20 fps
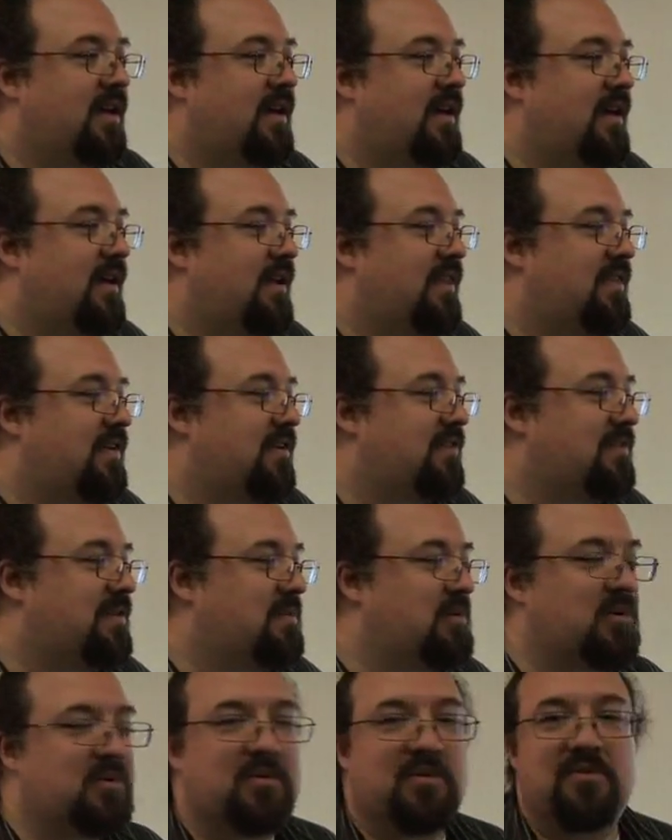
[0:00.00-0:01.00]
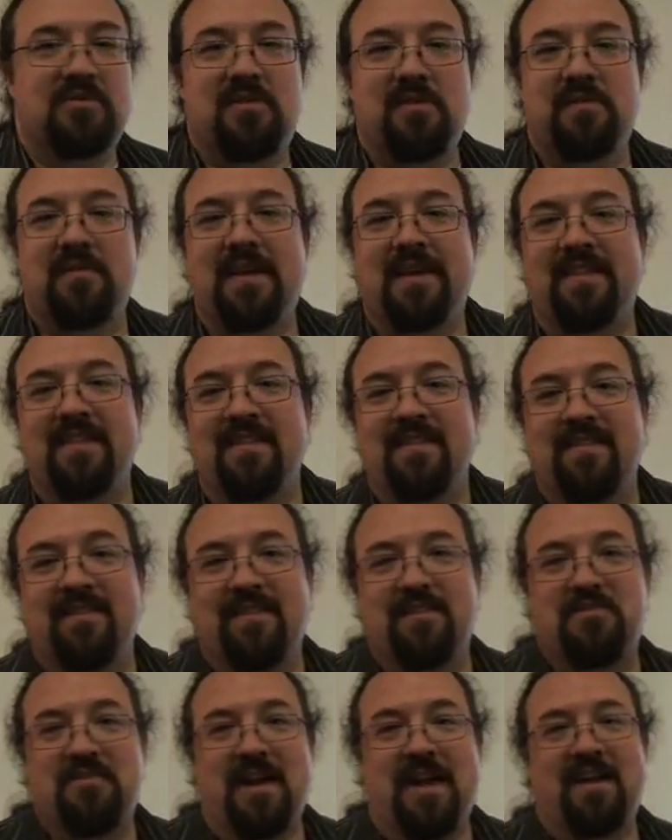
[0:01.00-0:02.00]
There are some Googlers who have taken this
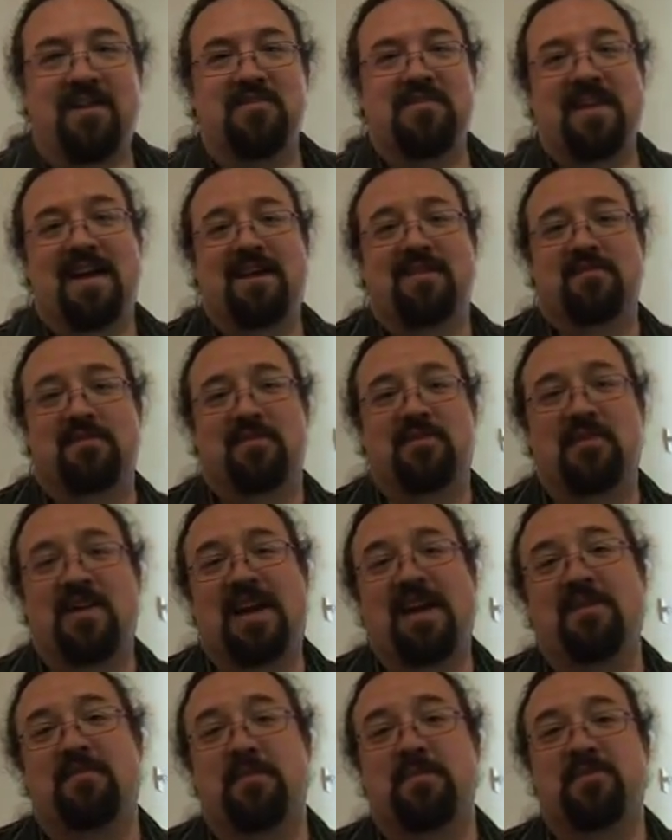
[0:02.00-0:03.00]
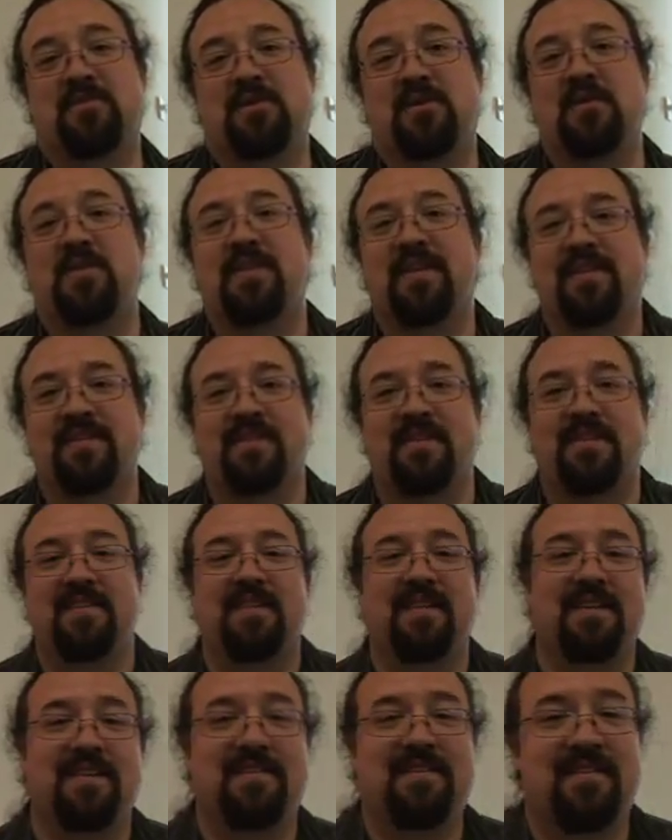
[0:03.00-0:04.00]
as a challenge to ask for kind of absurd things on
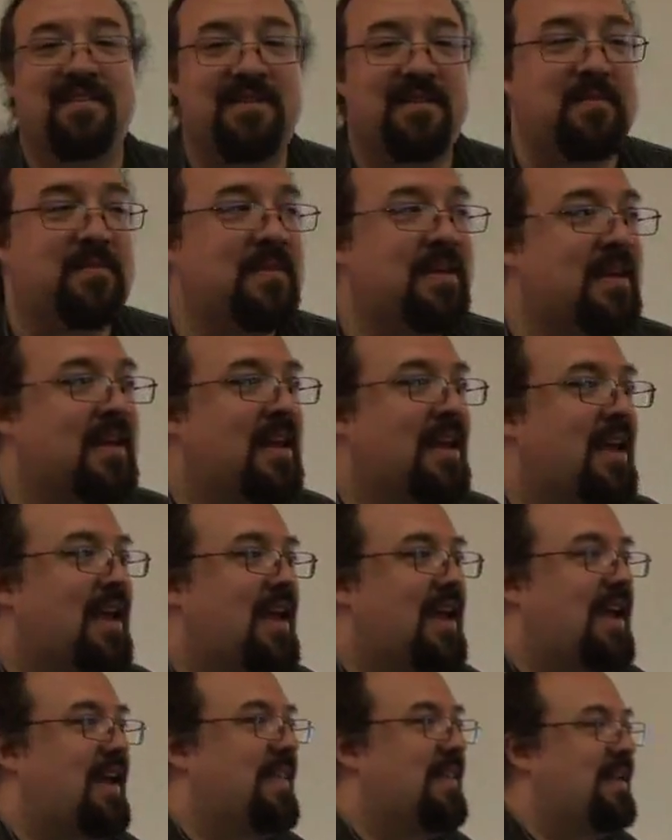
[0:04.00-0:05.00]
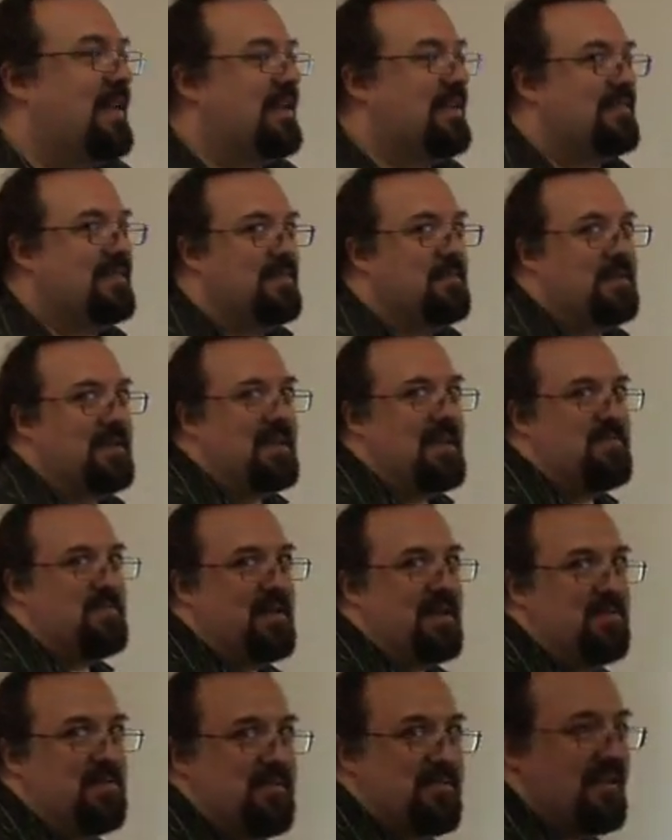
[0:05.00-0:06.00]
the ticket system, and they seem to
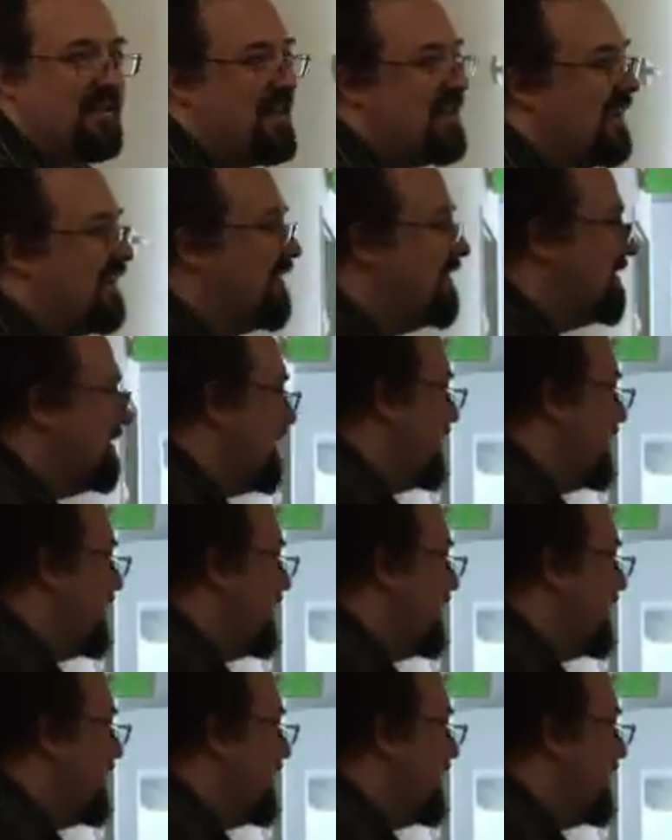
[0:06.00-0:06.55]
keep on providing.